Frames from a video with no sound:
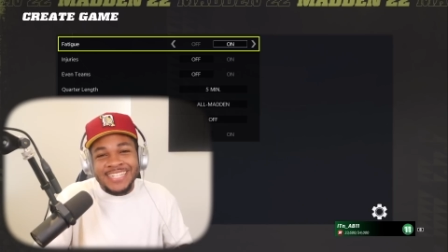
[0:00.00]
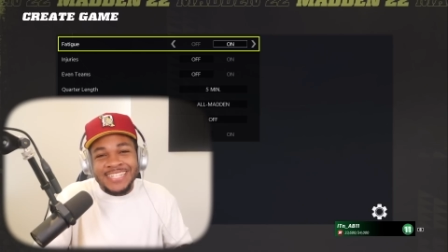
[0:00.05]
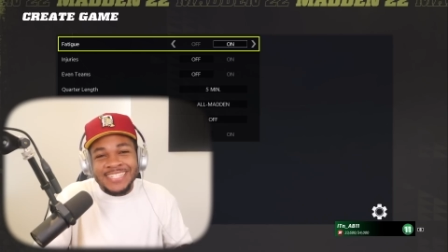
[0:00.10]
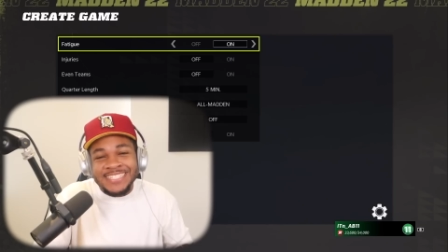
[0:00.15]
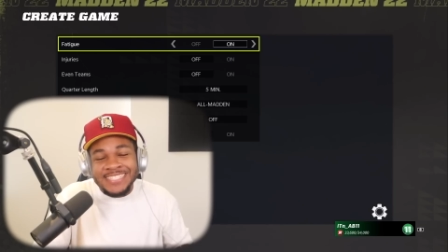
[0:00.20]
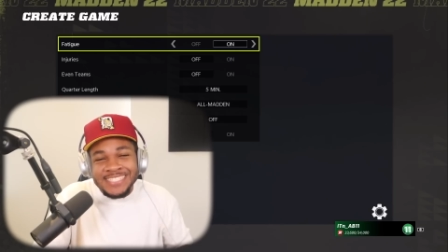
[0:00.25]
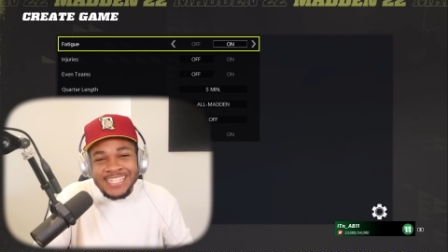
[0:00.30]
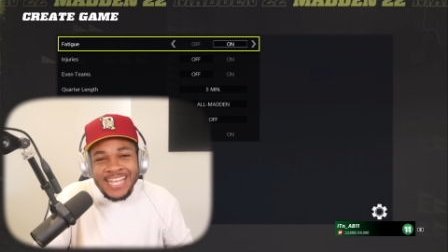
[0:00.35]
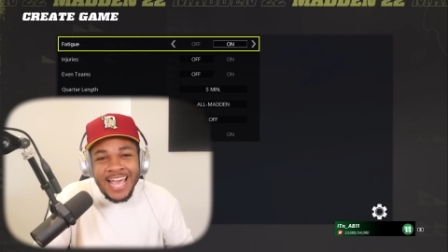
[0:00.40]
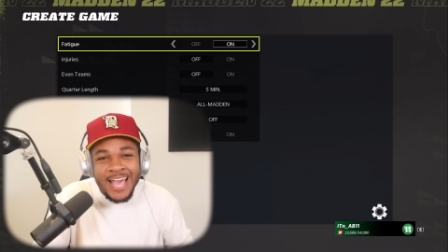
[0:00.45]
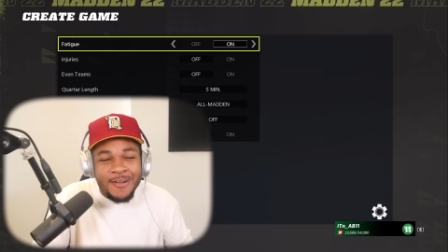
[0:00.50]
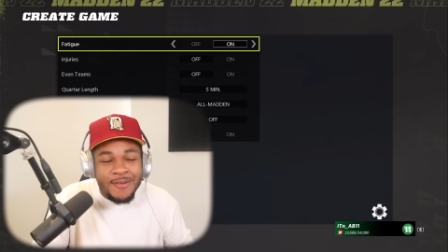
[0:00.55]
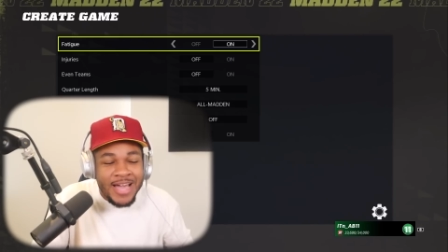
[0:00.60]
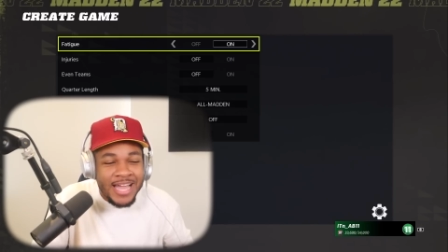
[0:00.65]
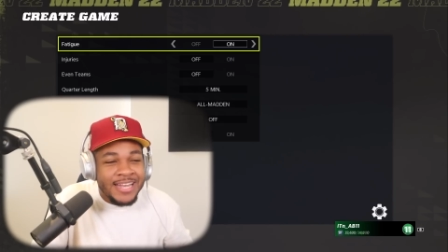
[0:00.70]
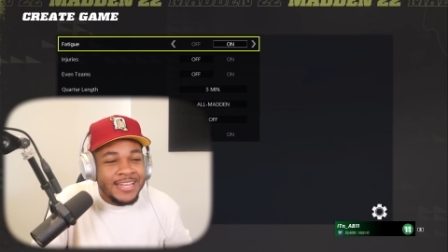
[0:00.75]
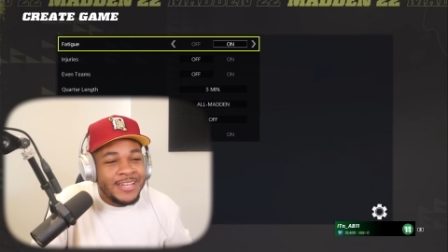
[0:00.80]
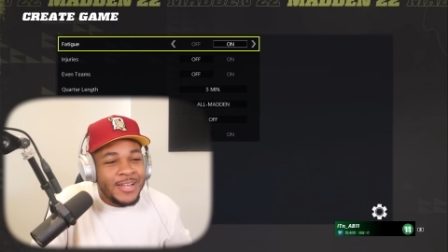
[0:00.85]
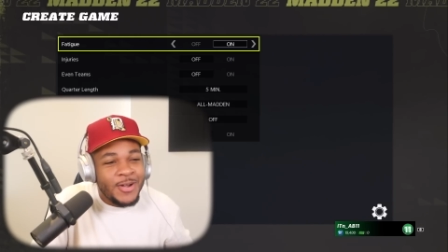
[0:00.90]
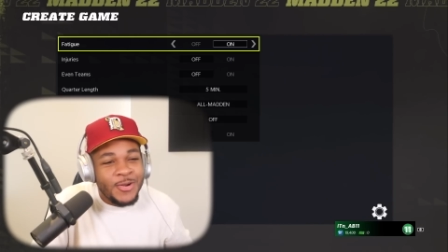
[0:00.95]
this is how
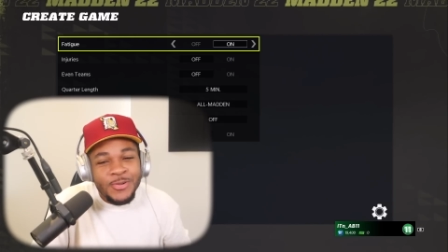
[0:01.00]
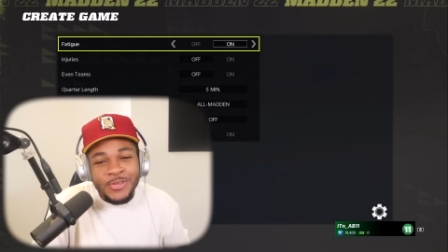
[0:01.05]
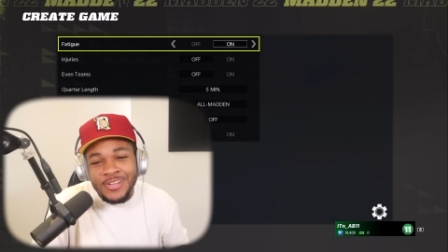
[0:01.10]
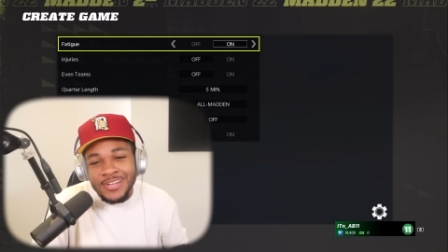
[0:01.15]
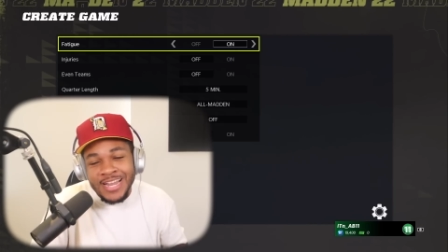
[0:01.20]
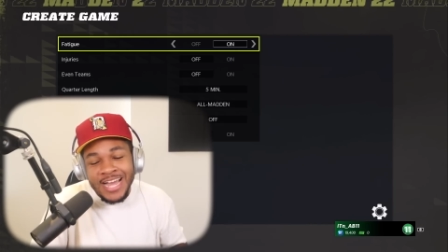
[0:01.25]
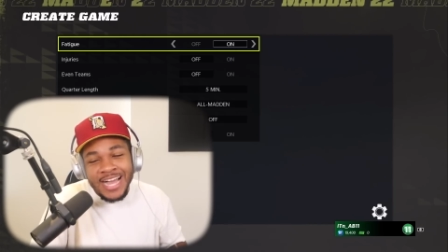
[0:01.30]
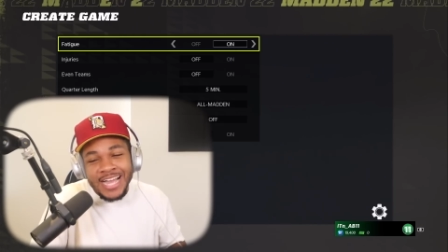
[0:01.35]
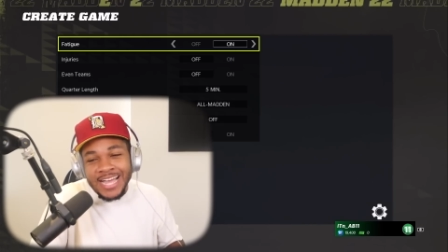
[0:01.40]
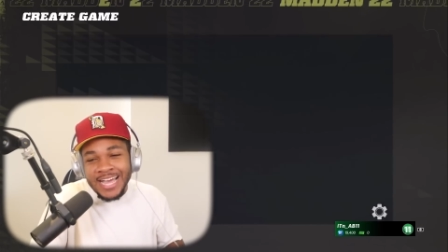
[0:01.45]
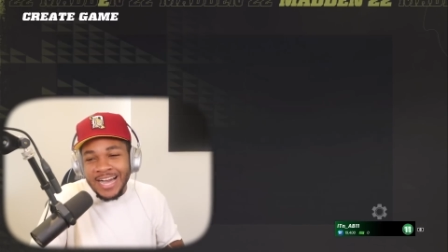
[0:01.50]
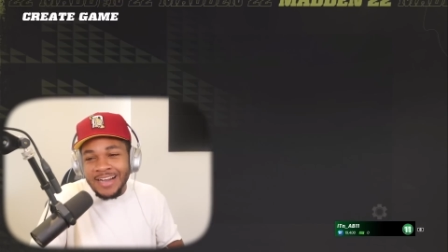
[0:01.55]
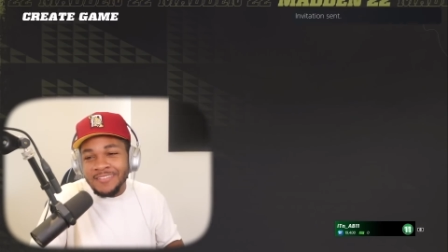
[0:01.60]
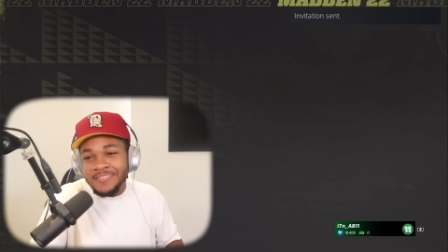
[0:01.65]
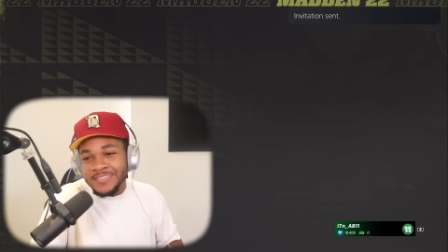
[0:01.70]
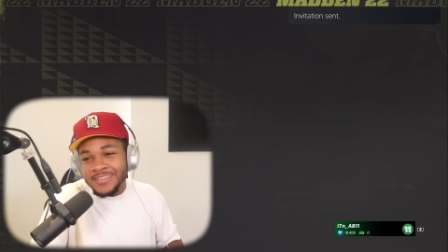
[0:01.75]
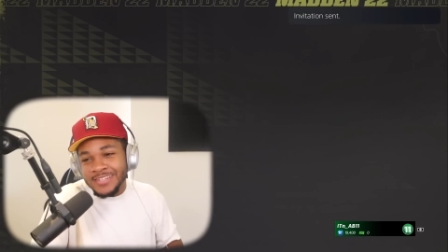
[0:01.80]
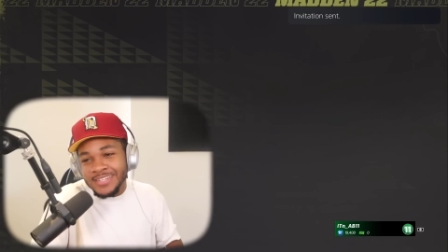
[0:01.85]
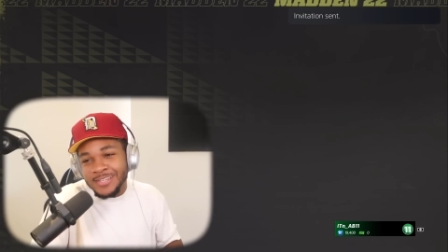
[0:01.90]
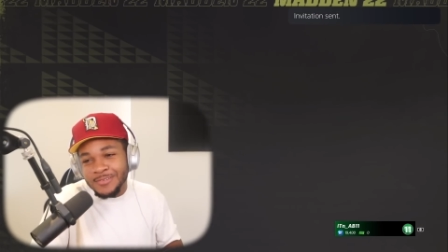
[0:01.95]
I know you're not
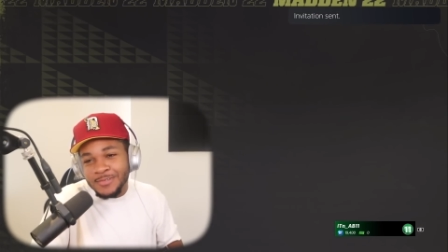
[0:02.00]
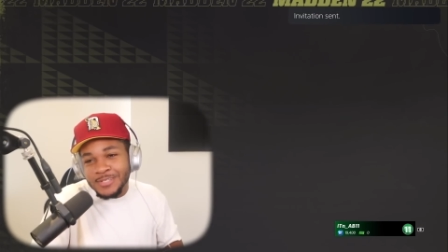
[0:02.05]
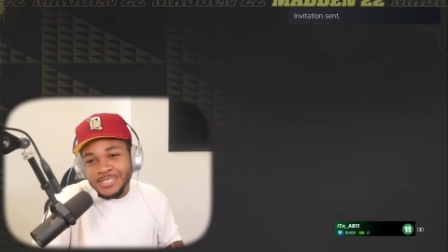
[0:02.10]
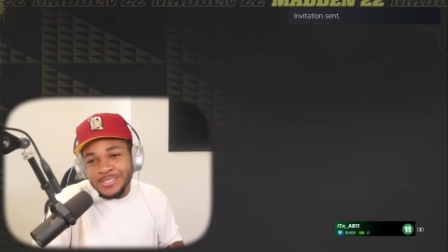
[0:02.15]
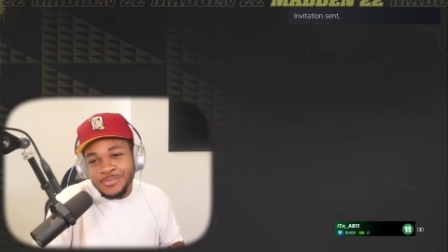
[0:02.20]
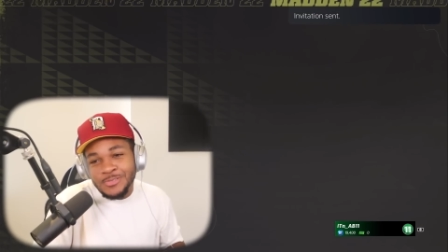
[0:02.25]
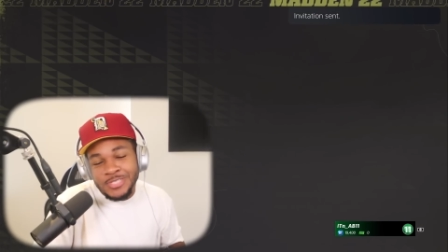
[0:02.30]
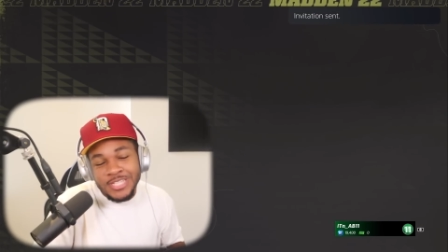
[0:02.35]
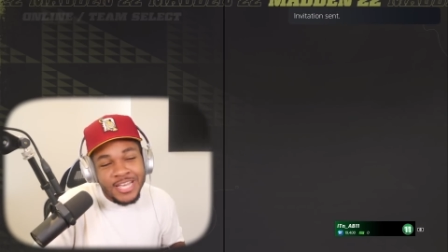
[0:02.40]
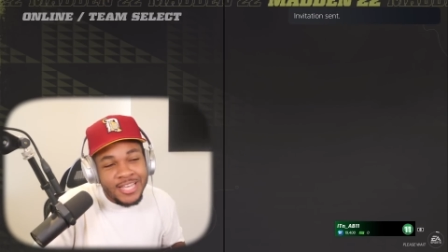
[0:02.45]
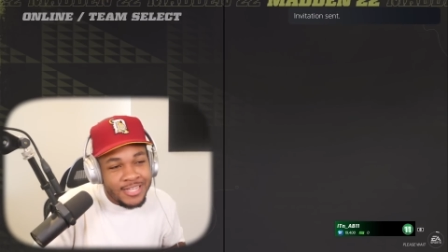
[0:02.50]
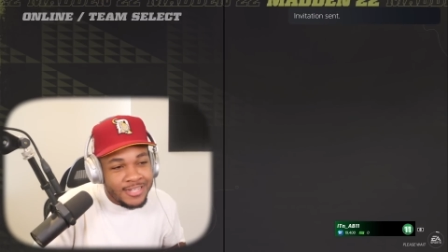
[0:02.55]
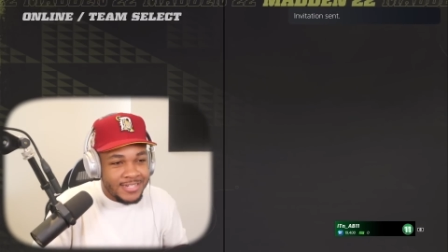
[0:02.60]
confident in what you say.